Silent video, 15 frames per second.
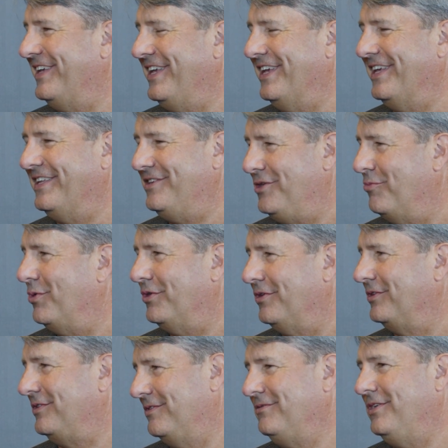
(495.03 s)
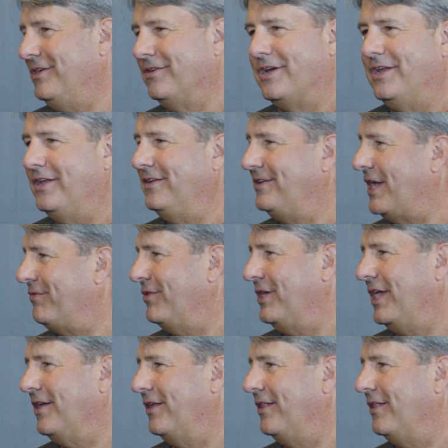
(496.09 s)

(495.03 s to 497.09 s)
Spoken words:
And you're going to definitely get a